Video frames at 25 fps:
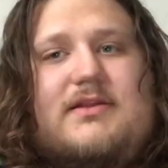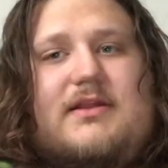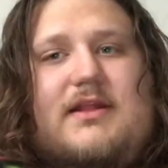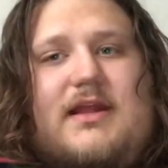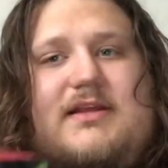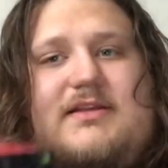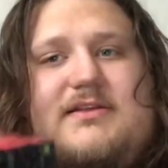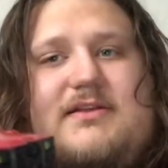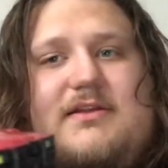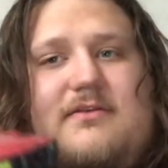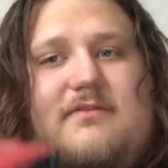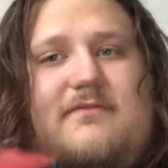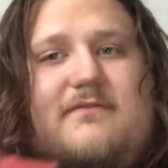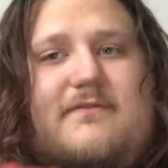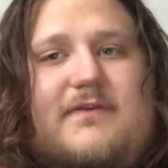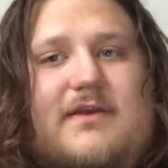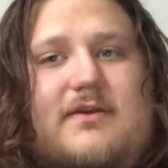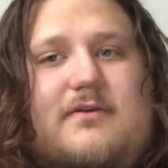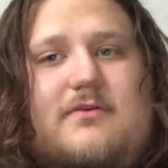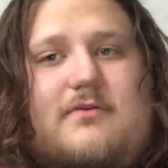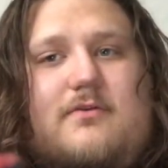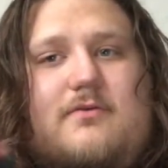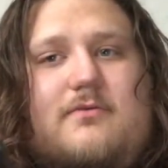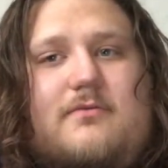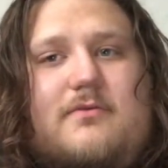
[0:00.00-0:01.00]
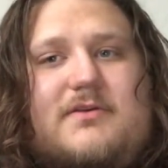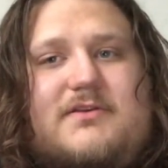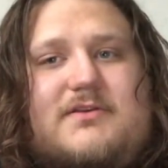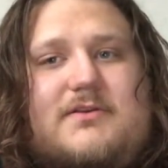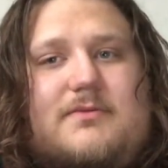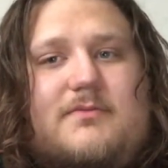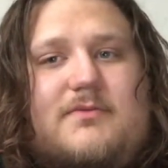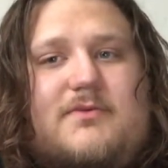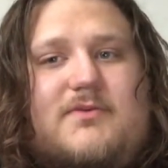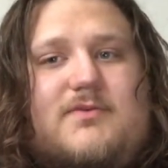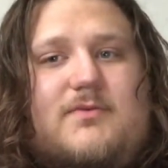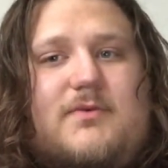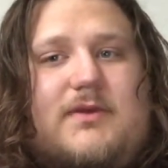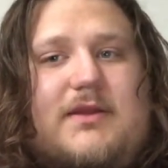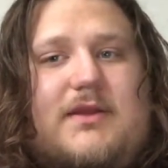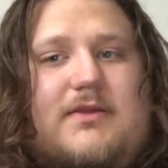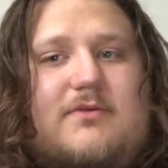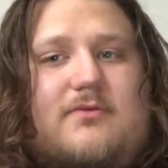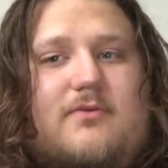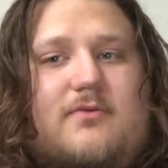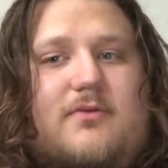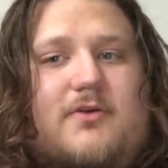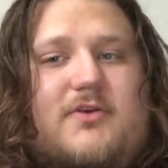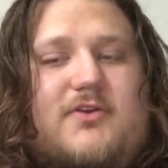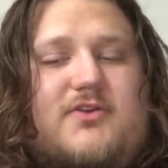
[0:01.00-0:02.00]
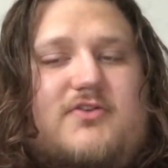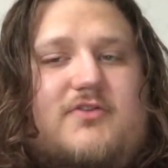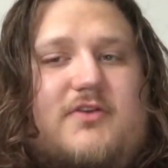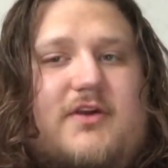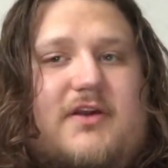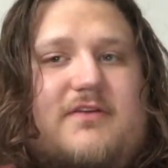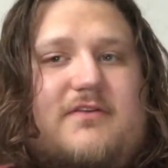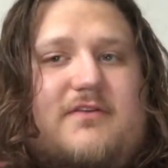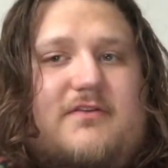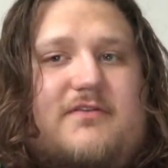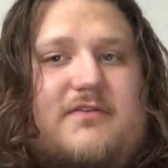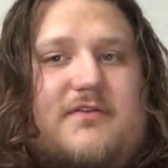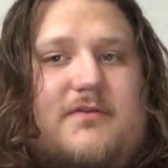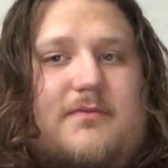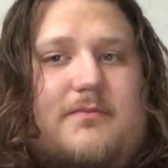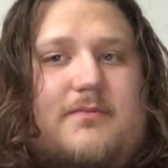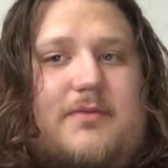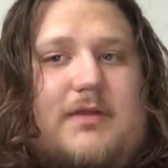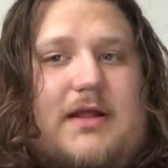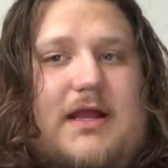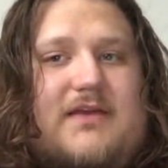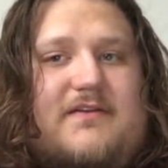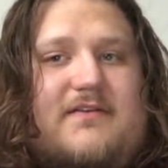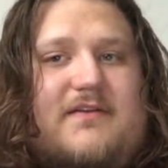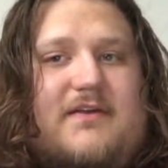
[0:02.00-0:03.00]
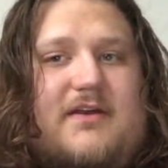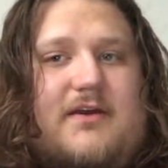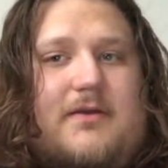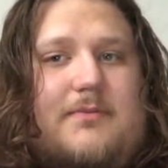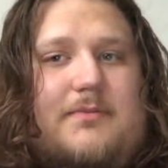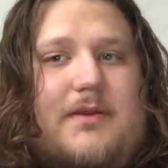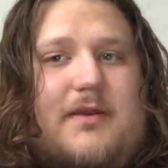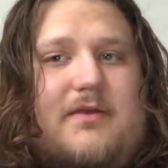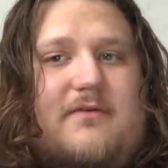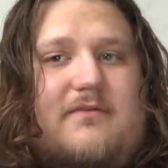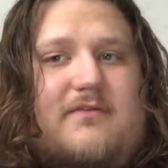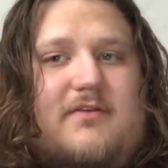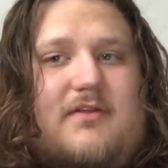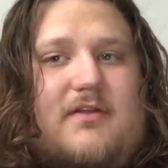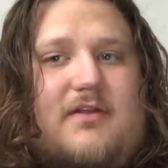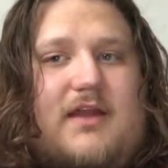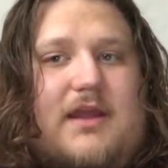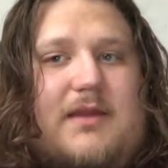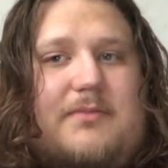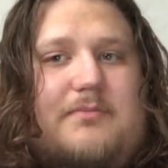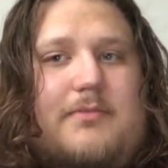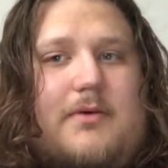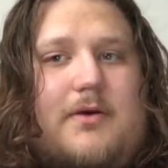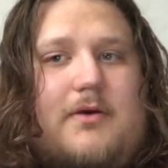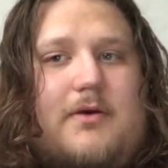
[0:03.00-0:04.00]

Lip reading: a nice little vehicle with some sweet orange translucent plastic up here for the light